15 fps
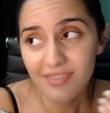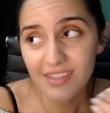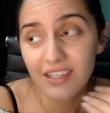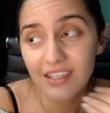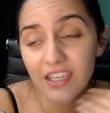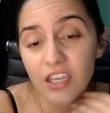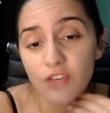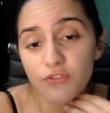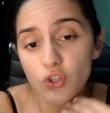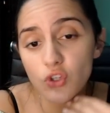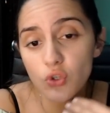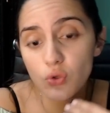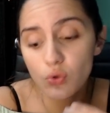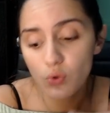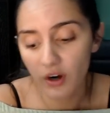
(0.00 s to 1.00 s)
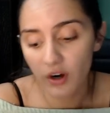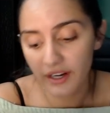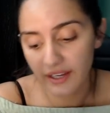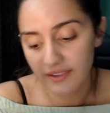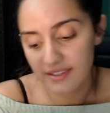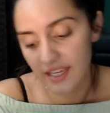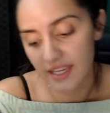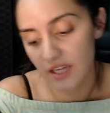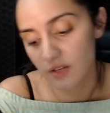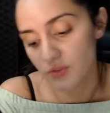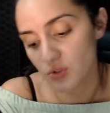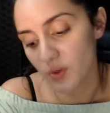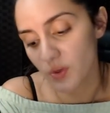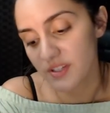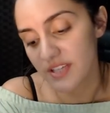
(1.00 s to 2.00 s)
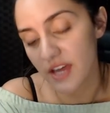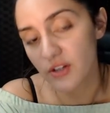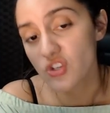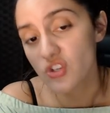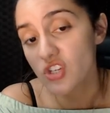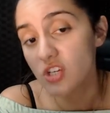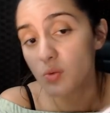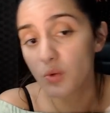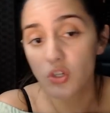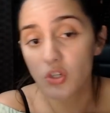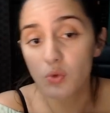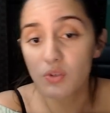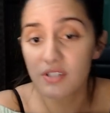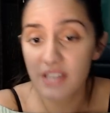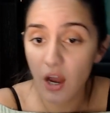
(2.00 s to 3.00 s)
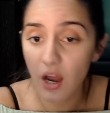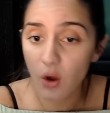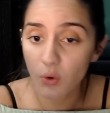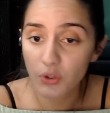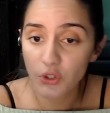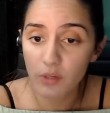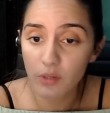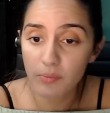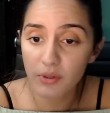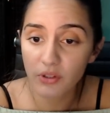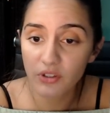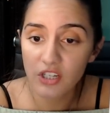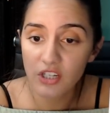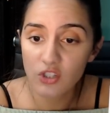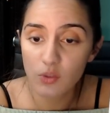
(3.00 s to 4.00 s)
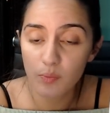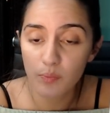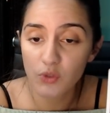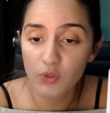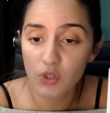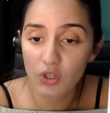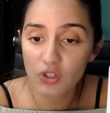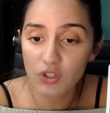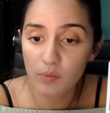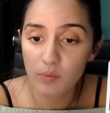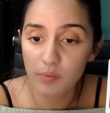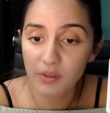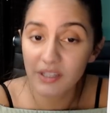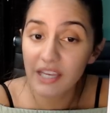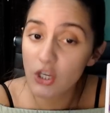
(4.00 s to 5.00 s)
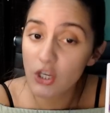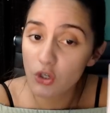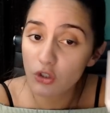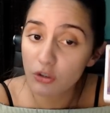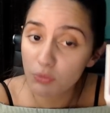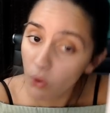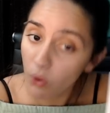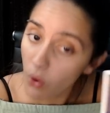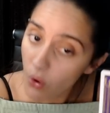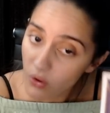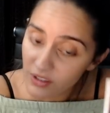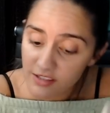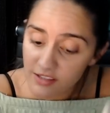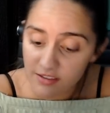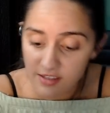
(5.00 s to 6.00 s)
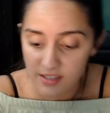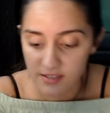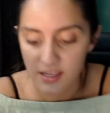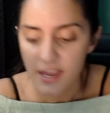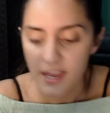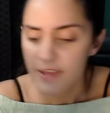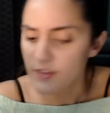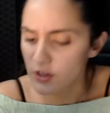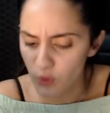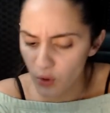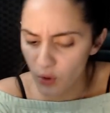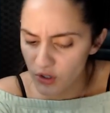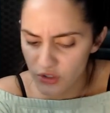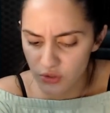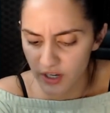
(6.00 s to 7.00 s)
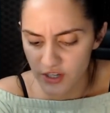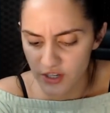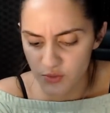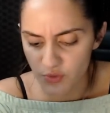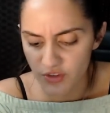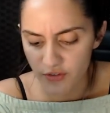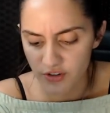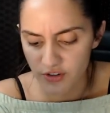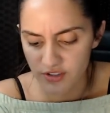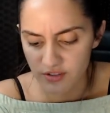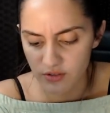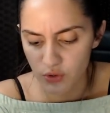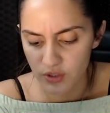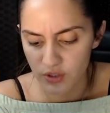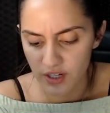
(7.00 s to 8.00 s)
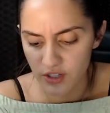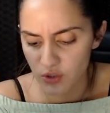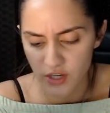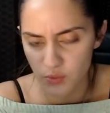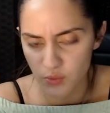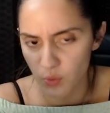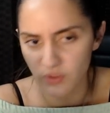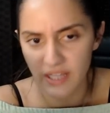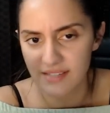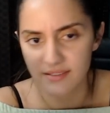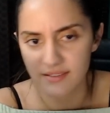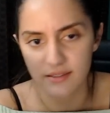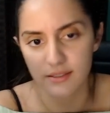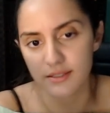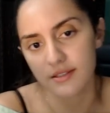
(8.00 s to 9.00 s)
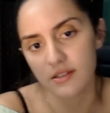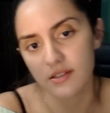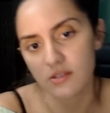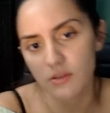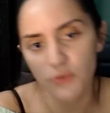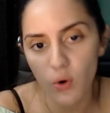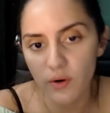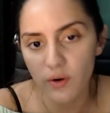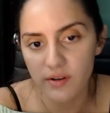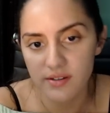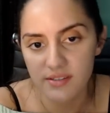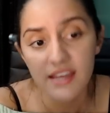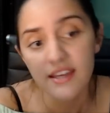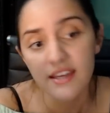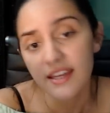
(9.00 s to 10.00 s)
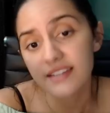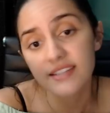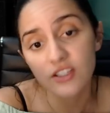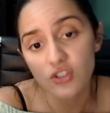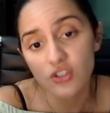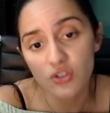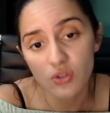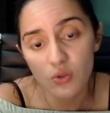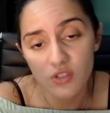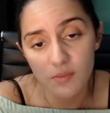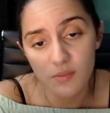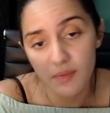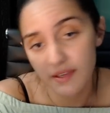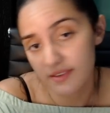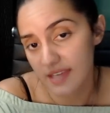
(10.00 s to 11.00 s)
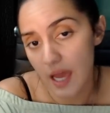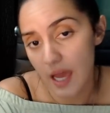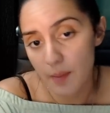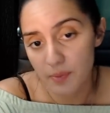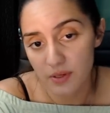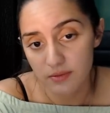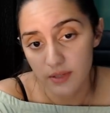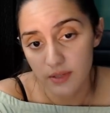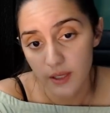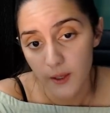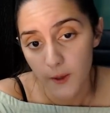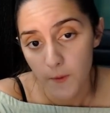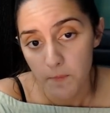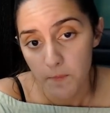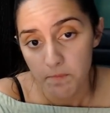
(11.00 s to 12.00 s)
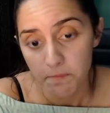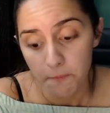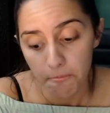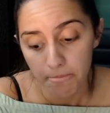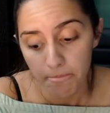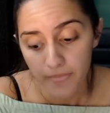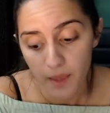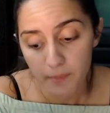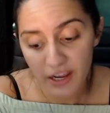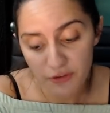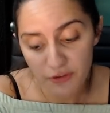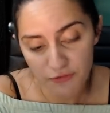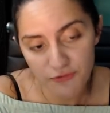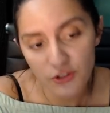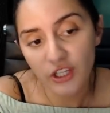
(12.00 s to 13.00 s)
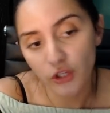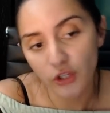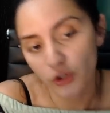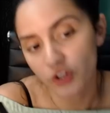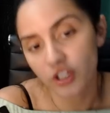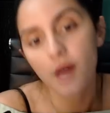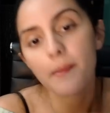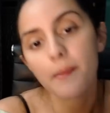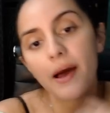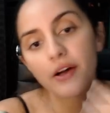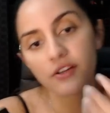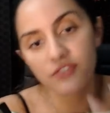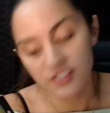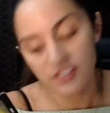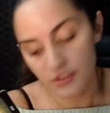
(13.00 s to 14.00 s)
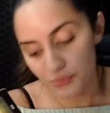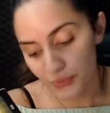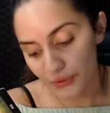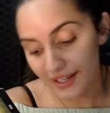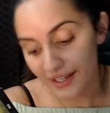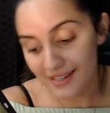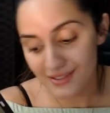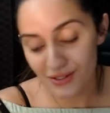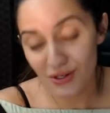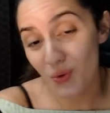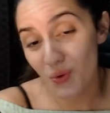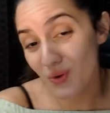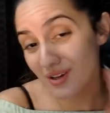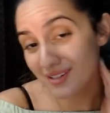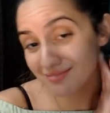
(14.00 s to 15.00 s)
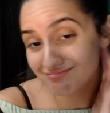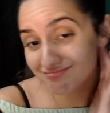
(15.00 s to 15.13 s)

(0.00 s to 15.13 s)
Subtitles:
if you are in this Eight of Swords energy where you doubt your ability to play your role in this, then of course you guys won't last the distance. Of course. It takes two to make this happen. But I feel like you're going to come out of this and realize, you know what?